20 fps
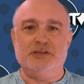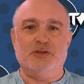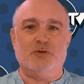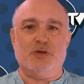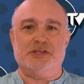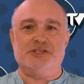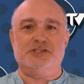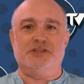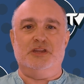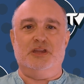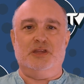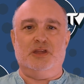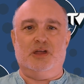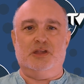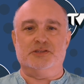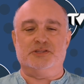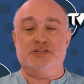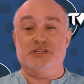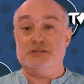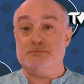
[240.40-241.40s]
question and
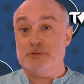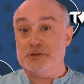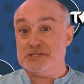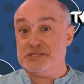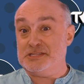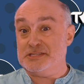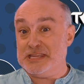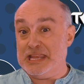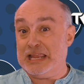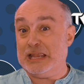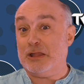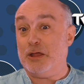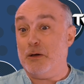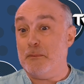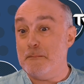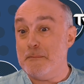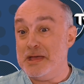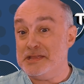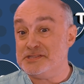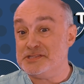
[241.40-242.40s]
answers, but still
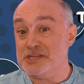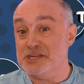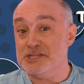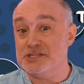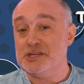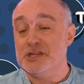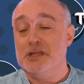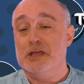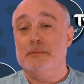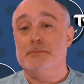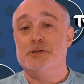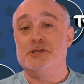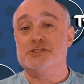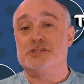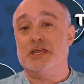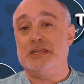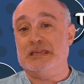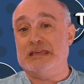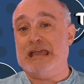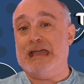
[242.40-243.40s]
on message because
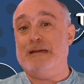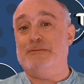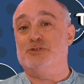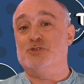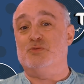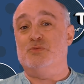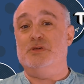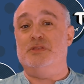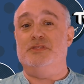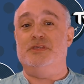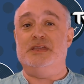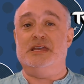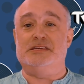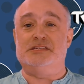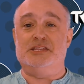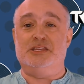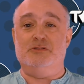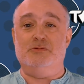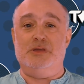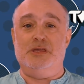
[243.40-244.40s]
I kept with the
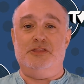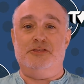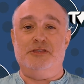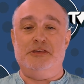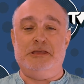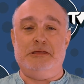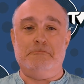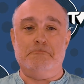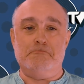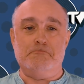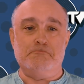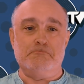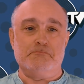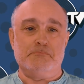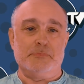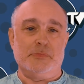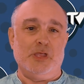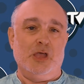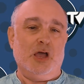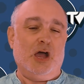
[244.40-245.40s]
SQE theme.
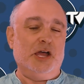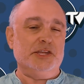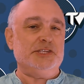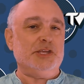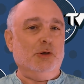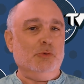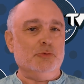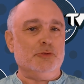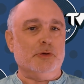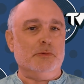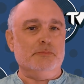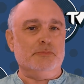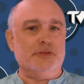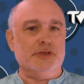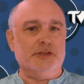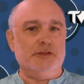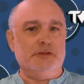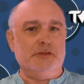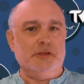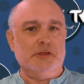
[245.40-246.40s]
I told them
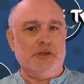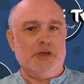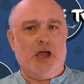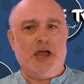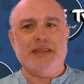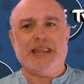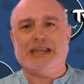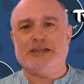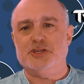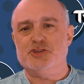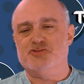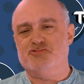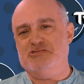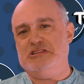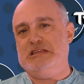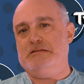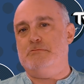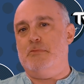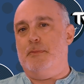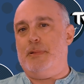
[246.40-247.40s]
that I'd had a
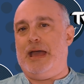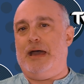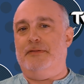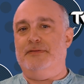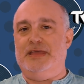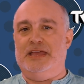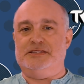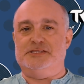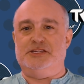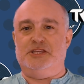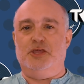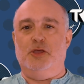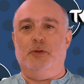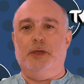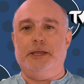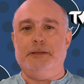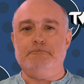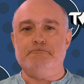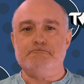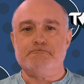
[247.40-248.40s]
dream about the
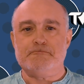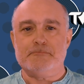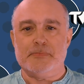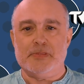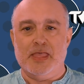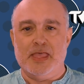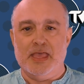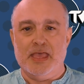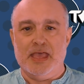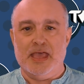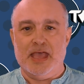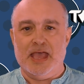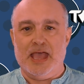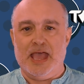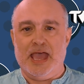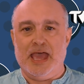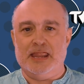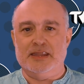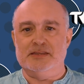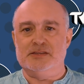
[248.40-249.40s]
SQE,
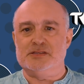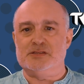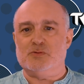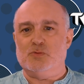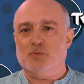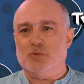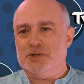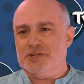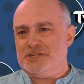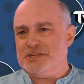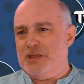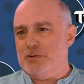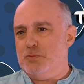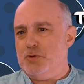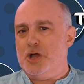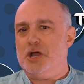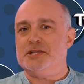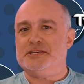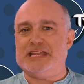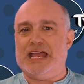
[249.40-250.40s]
and once they
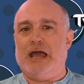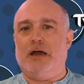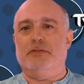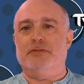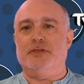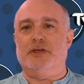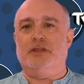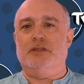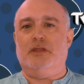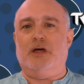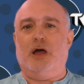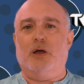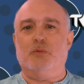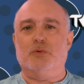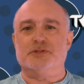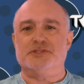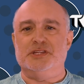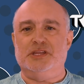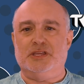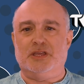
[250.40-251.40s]
worked out that I
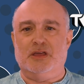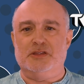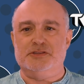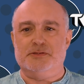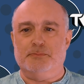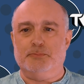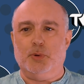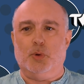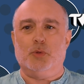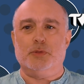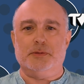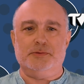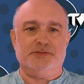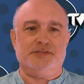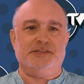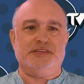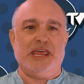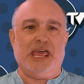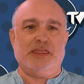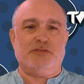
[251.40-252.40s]
wasn't going to bore them to
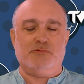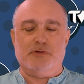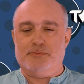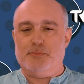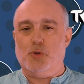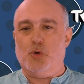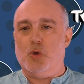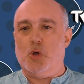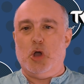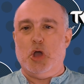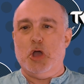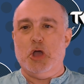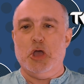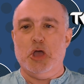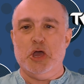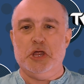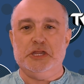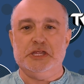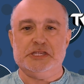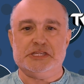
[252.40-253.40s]
death with more
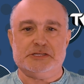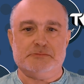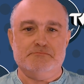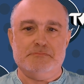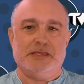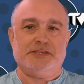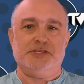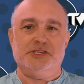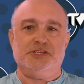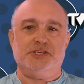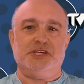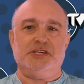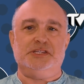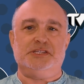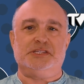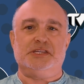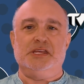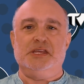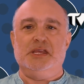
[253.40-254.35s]
earnest messages,